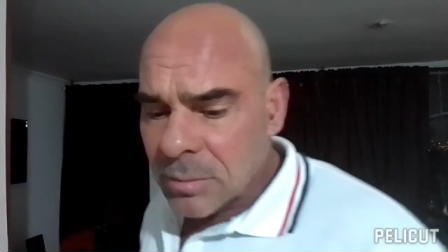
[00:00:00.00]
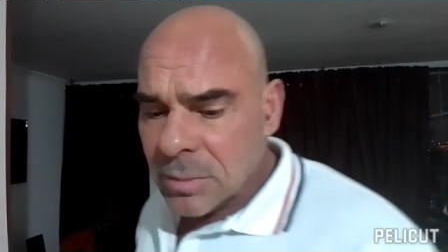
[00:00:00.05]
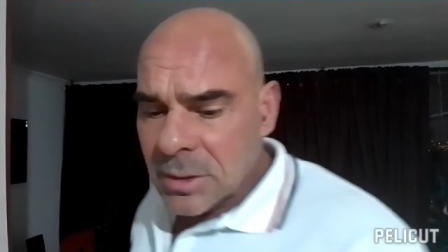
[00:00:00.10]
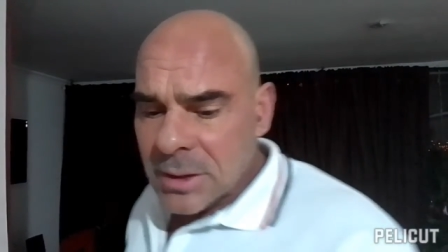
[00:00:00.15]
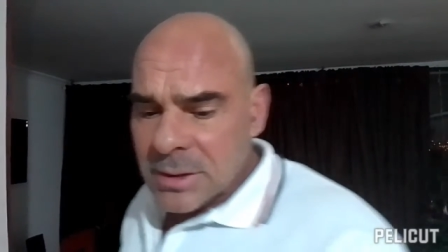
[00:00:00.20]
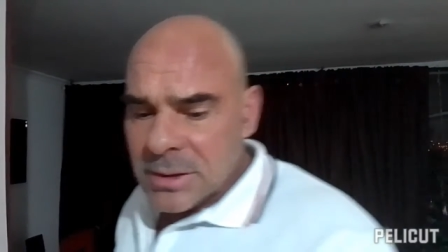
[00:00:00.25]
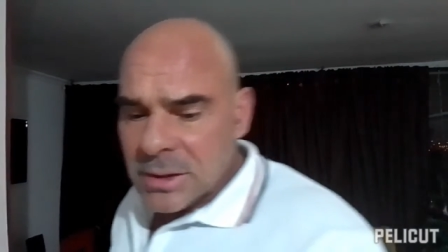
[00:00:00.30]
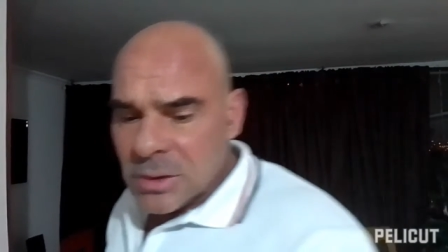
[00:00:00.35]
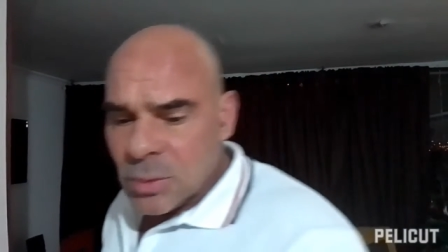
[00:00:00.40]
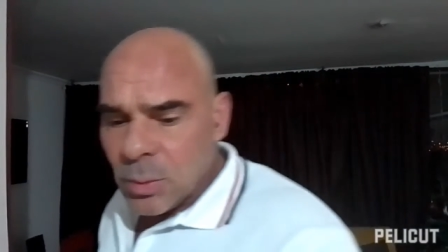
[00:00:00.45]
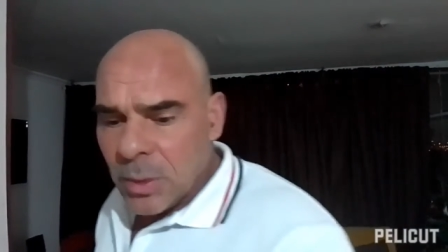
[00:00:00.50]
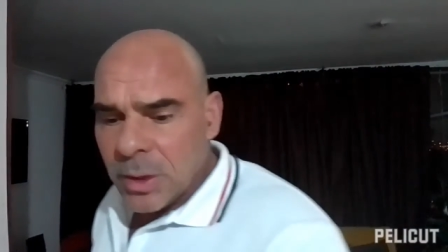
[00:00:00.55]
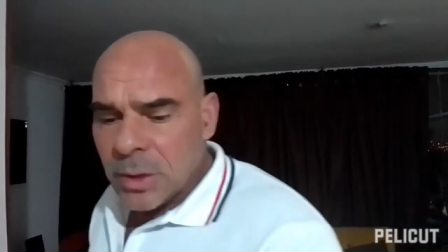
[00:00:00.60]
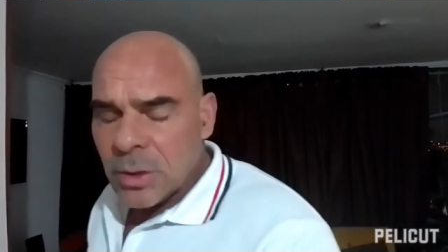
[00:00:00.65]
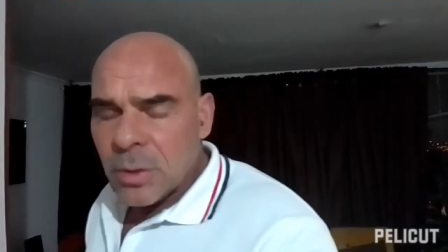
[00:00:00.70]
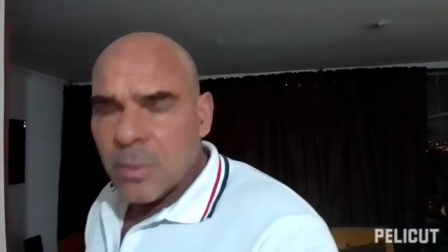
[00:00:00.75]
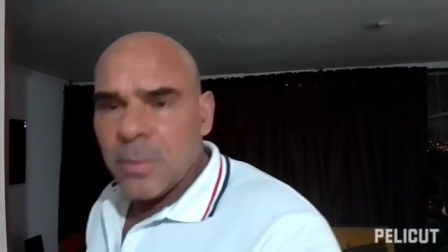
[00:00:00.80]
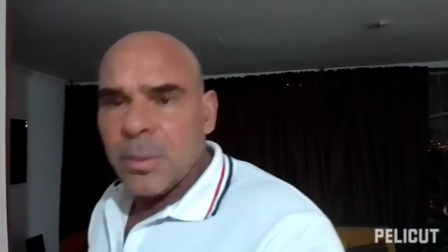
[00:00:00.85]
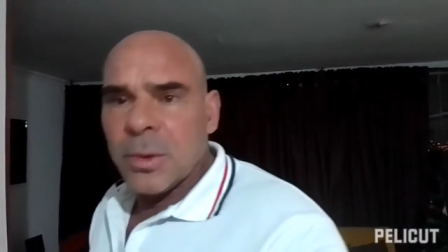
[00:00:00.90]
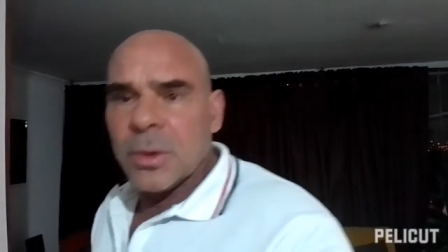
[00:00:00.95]
This is where
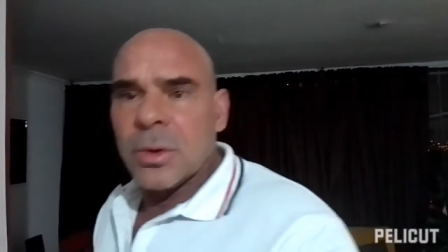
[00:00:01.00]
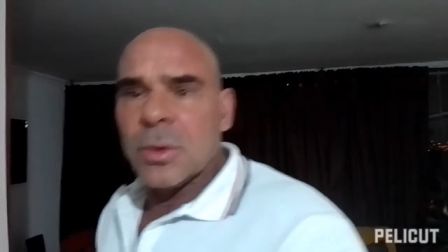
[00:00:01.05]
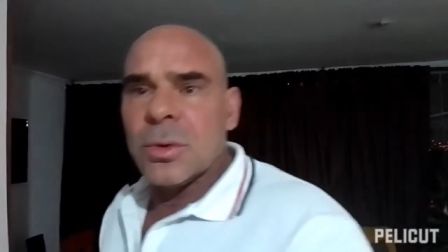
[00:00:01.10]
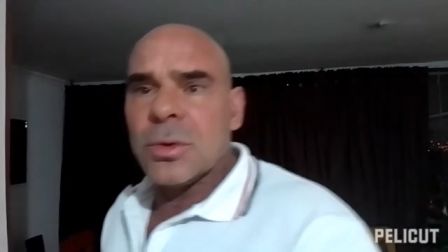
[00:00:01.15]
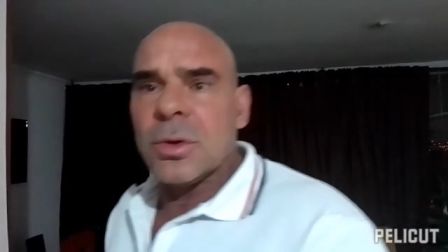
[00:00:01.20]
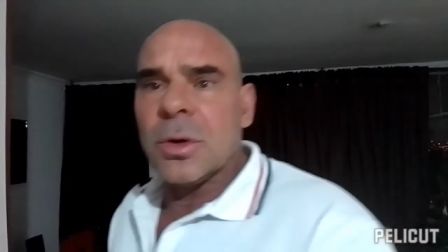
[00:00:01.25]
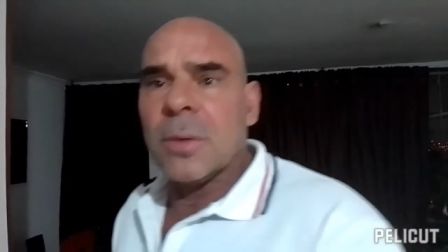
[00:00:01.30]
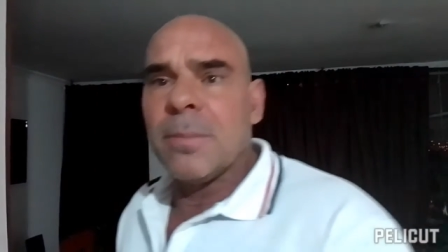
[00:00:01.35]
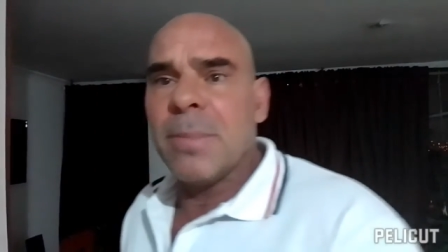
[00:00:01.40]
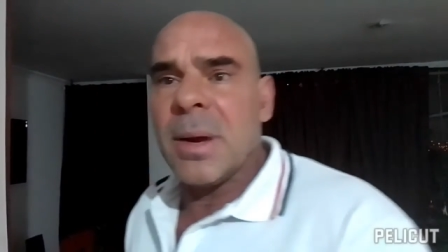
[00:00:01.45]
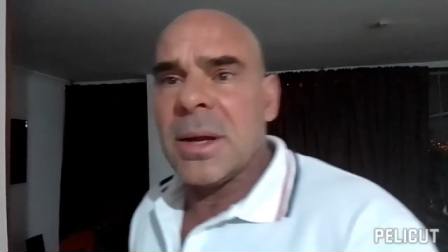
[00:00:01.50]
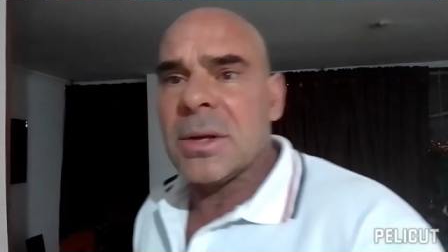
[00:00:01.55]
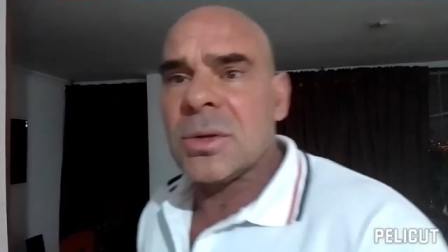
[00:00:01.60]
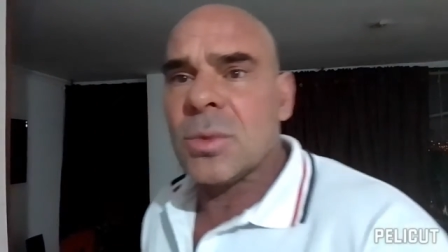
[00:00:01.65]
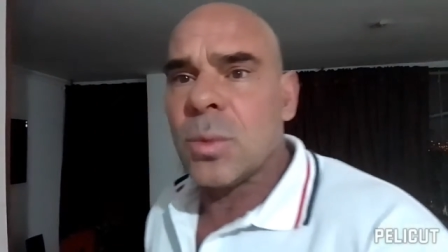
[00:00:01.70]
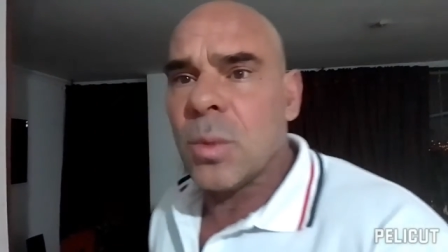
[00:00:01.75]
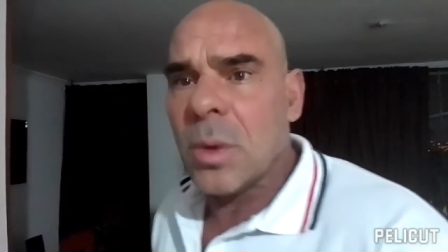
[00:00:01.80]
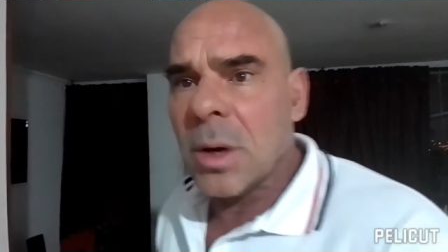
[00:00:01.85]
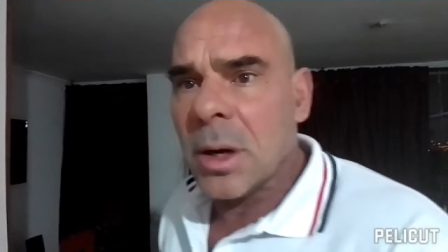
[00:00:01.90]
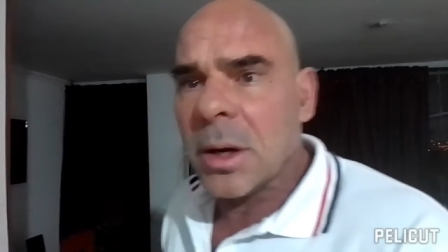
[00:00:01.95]
you produce your
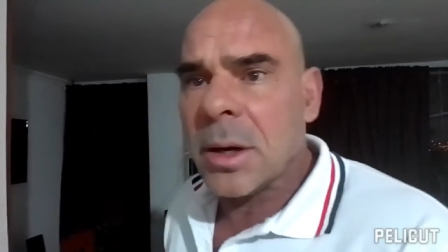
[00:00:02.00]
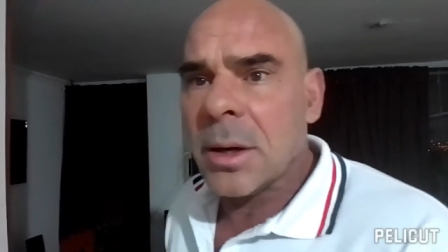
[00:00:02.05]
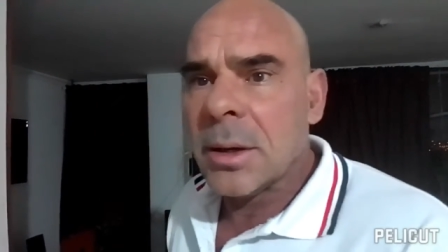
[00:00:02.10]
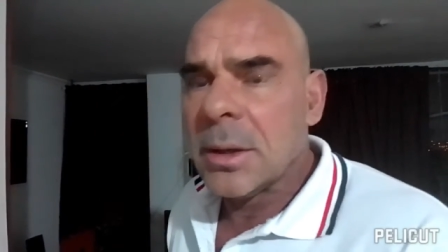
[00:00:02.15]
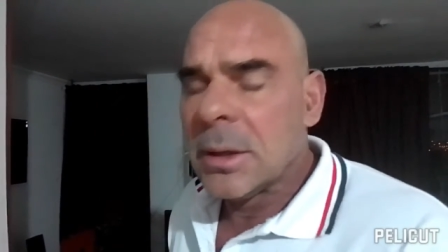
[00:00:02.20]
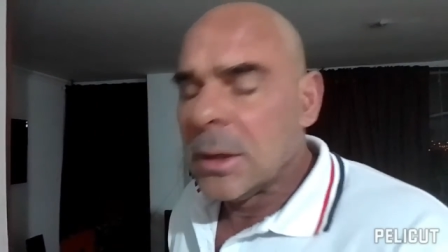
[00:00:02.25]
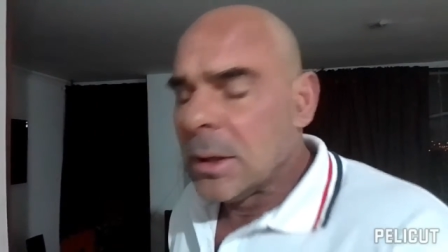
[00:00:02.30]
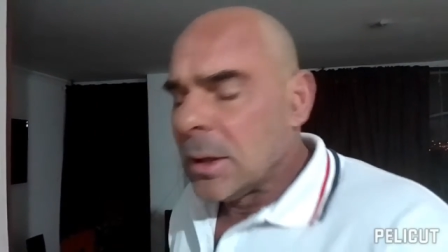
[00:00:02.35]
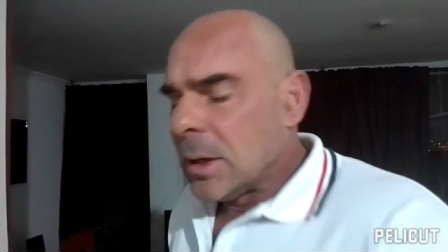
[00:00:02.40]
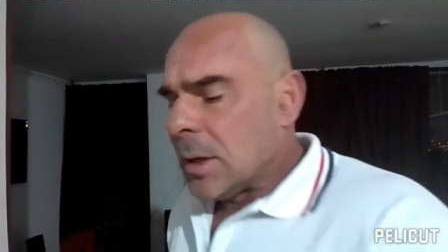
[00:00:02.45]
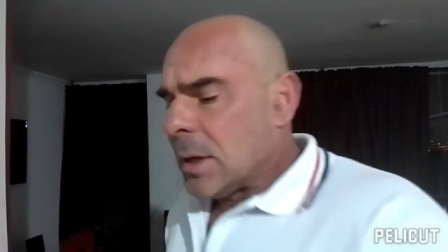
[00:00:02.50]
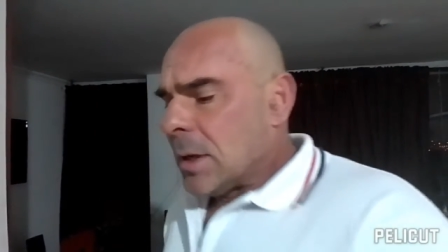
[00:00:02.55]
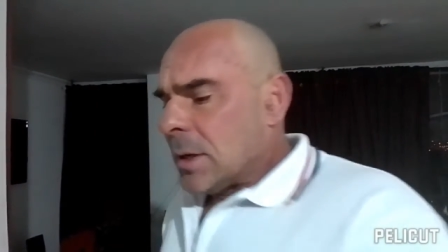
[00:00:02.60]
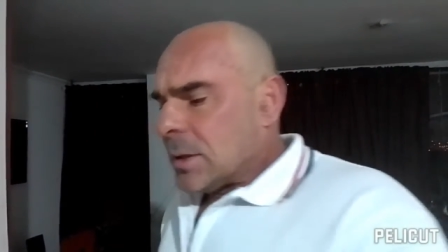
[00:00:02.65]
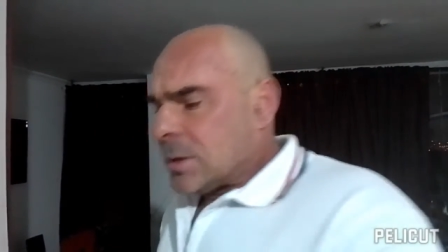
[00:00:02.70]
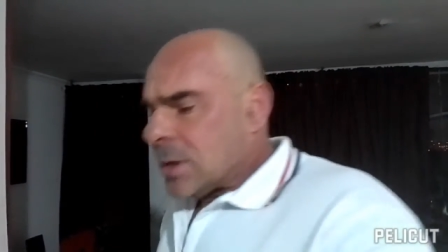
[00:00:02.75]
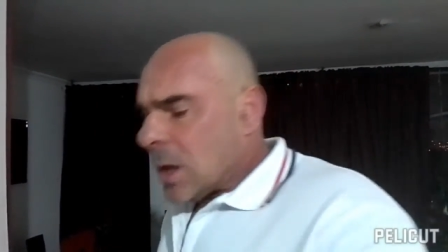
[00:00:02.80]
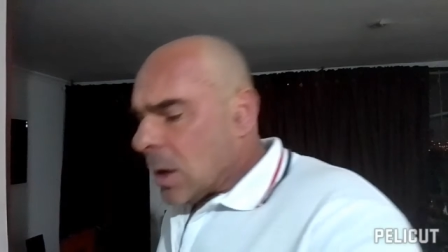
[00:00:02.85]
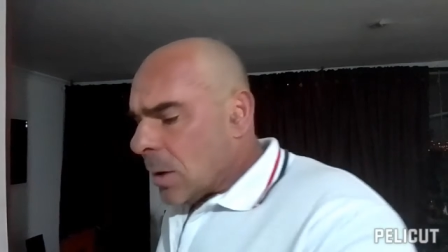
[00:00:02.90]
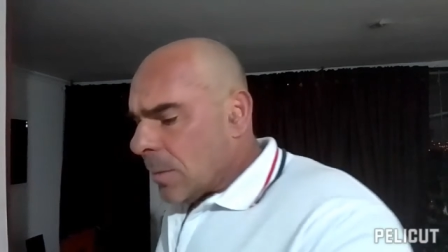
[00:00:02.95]
best work.
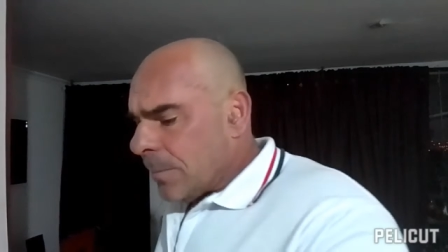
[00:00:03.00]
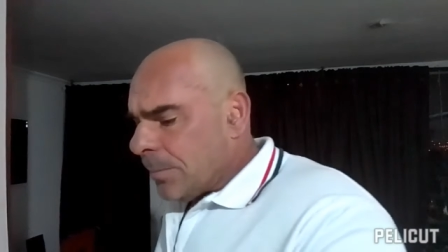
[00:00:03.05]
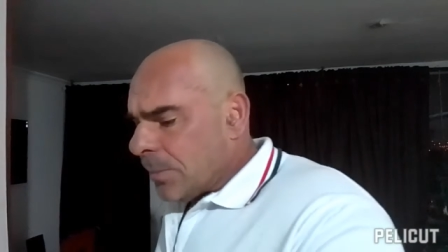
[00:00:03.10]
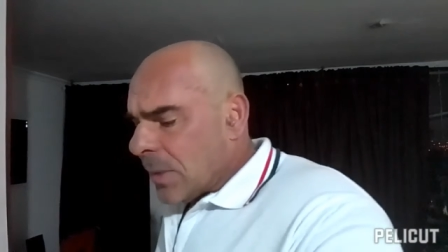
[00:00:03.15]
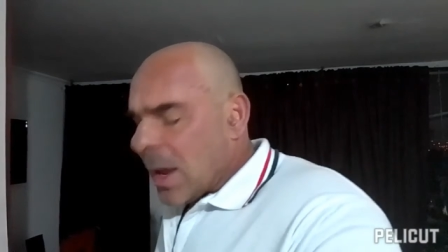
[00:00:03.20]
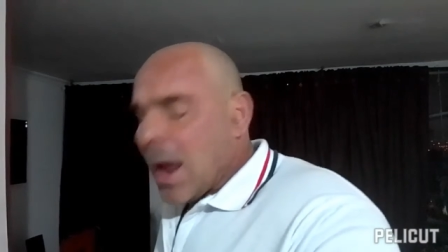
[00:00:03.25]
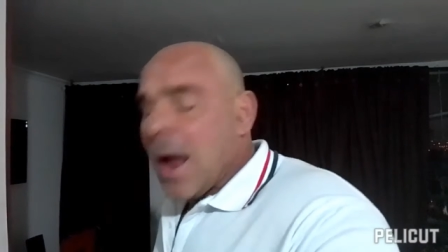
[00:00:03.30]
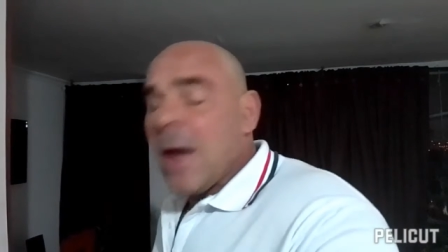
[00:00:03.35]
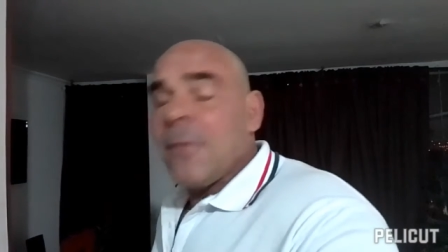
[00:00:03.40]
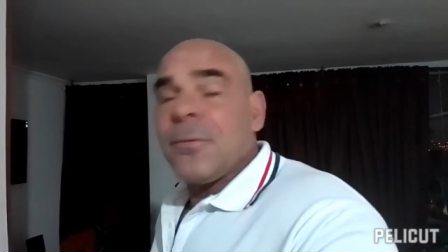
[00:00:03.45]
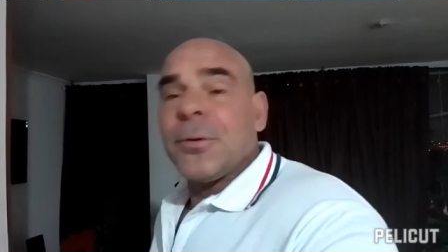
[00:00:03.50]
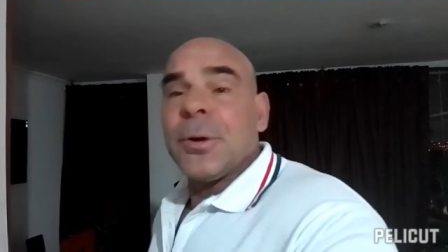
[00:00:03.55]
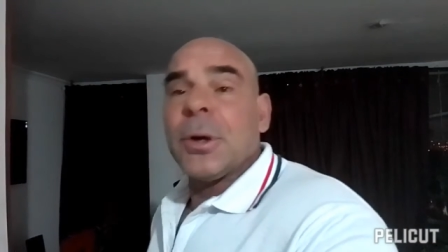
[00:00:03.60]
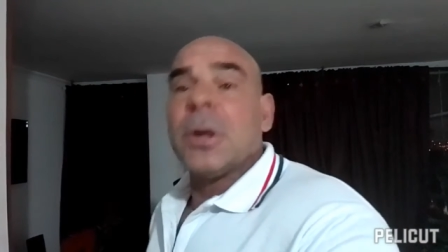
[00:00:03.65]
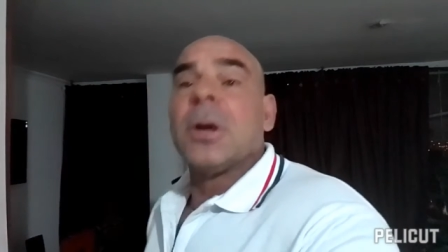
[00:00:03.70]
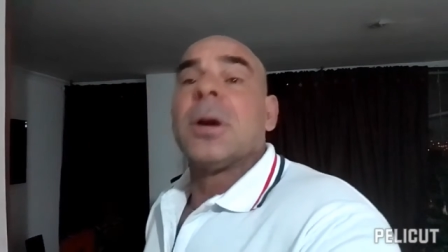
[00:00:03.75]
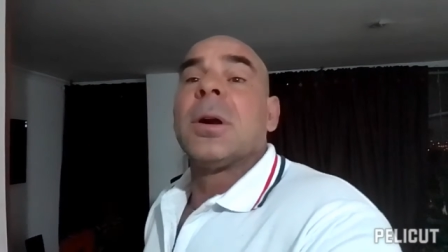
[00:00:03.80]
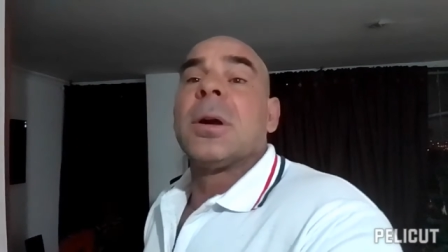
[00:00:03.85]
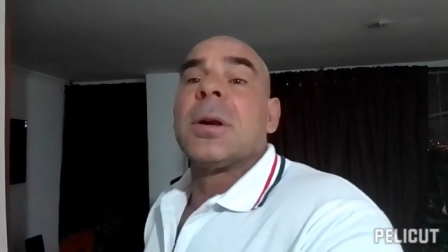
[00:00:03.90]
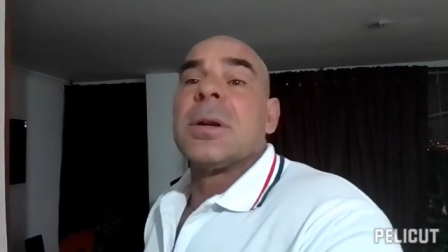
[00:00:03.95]
So
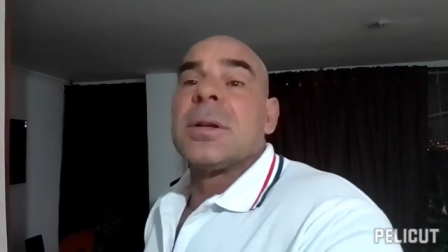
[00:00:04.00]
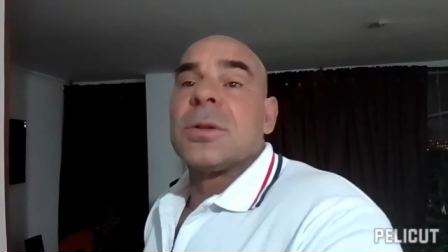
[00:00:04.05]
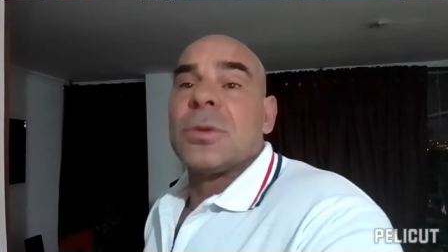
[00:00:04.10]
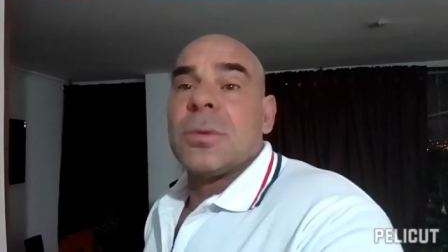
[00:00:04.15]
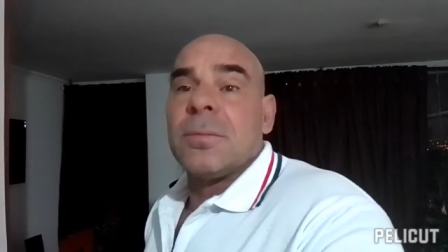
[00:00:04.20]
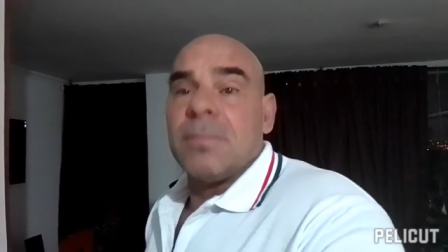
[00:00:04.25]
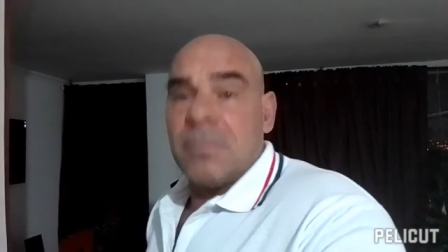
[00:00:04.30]
after